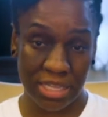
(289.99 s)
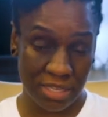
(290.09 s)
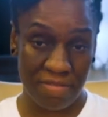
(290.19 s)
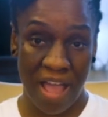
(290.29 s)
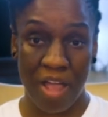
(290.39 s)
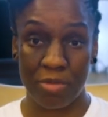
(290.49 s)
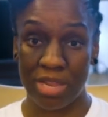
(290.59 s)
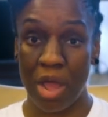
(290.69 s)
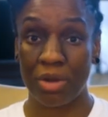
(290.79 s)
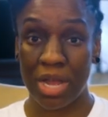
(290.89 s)
can survive
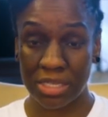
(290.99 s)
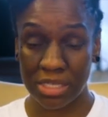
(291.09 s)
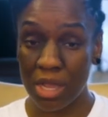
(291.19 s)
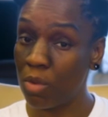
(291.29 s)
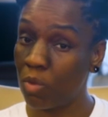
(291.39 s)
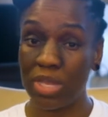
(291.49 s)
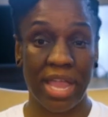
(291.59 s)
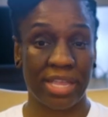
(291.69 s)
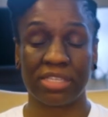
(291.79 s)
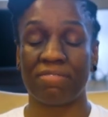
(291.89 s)
without us, we
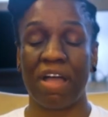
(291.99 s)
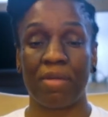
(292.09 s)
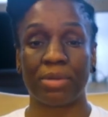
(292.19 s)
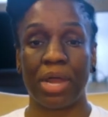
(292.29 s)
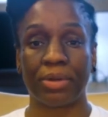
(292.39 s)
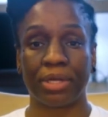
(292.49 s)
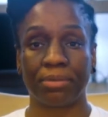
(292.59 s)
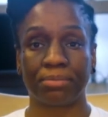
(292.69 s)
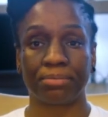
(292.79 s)
can't survive without it.